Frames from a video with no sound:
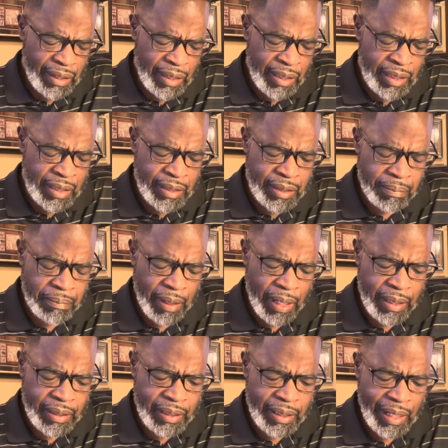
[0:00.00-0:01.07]
this
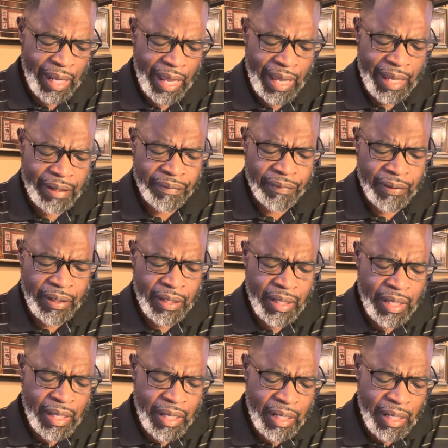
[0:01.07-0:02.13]
abundant
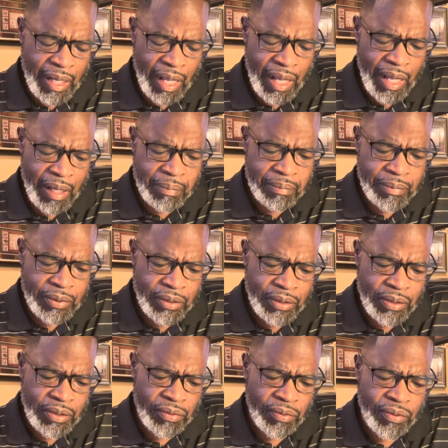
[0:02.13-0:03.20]
life, comes
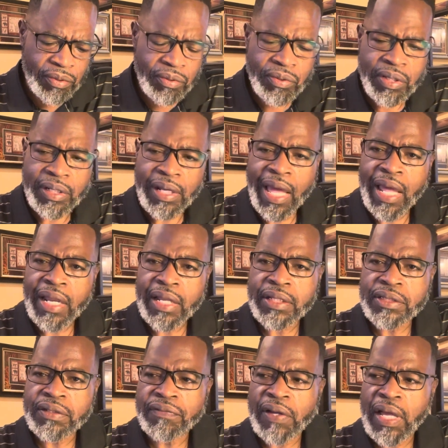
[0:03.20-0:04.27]
through the knowledge
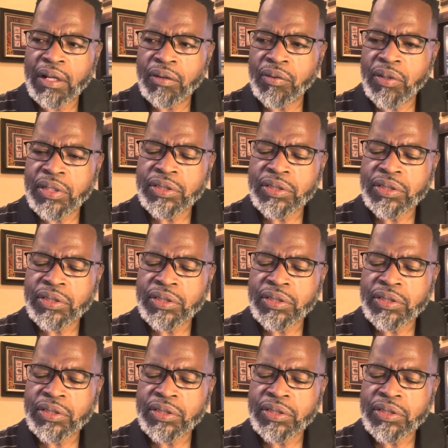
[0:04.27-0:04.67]
of our Lord